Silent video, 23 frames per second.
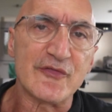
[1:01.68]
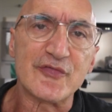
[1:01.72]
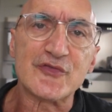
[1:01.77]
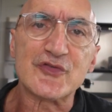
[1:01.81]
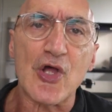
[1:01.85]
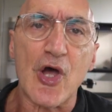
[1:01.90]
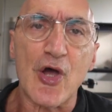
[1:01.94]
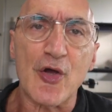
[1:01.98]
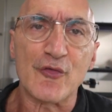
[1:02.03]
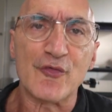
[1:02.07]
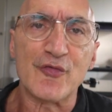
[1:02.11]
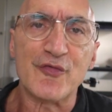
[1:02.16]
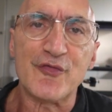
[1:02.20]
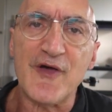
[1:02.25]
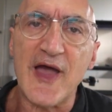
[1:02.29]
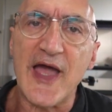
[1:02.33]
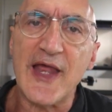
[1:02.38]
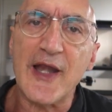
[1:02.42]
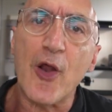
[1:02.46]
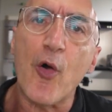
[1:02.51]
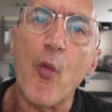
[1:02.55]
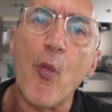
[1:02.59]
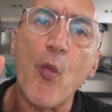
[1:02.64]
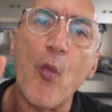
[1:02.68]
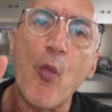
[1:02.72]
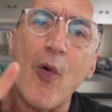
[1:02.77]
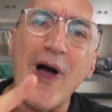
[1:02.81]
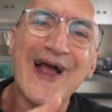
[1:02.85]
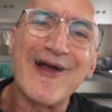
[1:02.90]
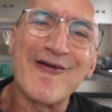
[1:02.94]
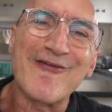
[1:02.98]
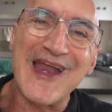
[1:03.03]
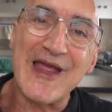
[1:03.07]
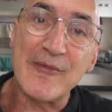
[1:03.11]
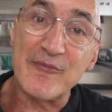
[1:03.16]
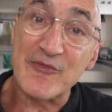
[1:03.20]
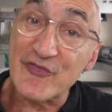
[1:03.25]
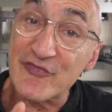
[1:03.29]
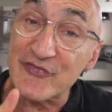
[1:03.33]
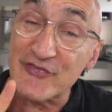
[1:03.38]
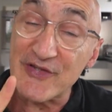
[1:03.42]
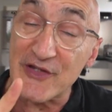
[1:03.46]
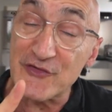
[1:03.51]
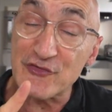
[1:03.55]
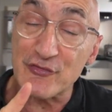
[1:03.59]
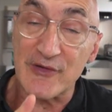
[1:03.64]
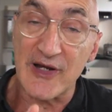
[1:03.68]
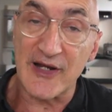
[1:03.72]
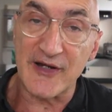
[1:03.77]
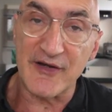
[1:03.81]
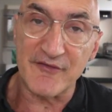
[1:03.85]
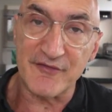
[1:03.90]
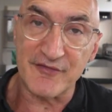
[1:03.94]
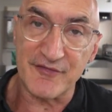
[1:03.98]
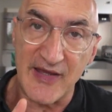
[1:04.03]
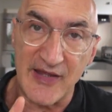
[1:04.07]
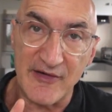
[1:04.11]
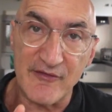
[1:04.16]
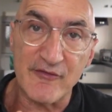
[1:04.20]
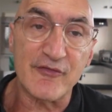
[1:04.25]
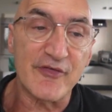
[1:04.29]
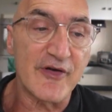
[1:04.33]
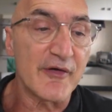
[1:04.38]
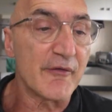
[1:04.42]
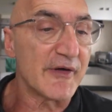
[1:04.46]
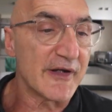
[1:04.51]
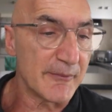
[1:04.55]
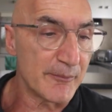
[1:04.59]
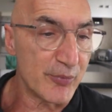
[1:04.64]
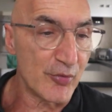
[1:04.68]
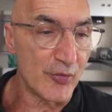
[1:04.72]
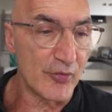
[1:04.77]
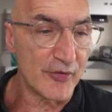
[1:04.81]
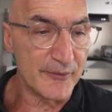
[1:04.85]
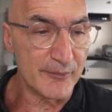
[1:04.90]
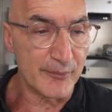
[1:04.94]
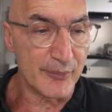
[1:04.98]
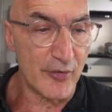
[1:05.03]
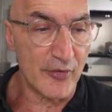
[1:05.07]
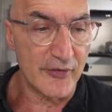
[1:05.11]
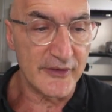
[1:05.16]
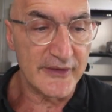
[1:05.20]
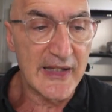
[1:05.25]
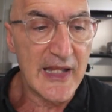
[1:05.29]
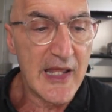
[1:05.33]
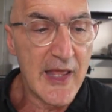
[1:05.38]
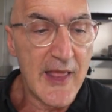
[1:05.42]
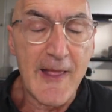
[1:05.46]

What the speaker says: of total fat, or 1 gram of saturated fat. Very important point.